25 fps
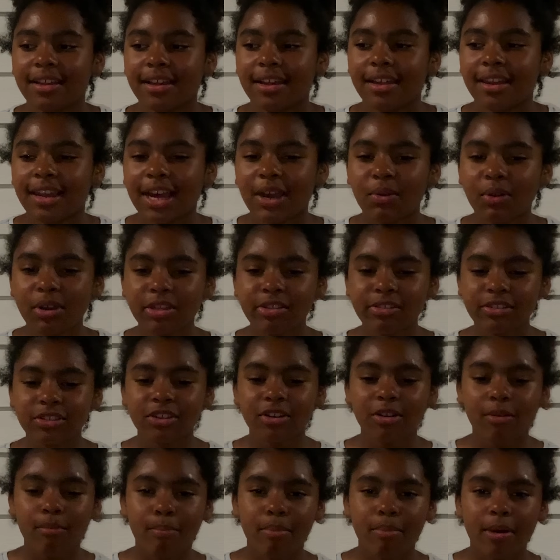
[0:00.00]
Like one of those
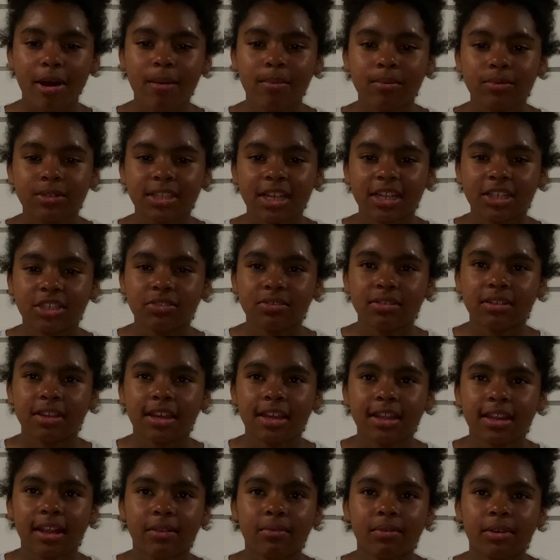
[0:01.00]
little bubbles that you
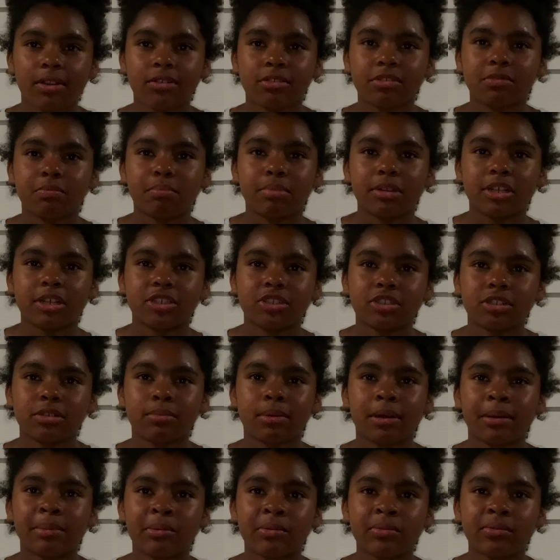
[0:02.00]
get, like one of those blister
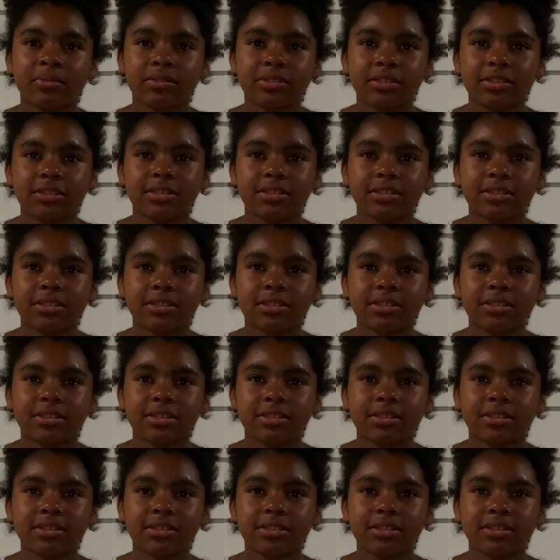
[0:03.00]
bubbles.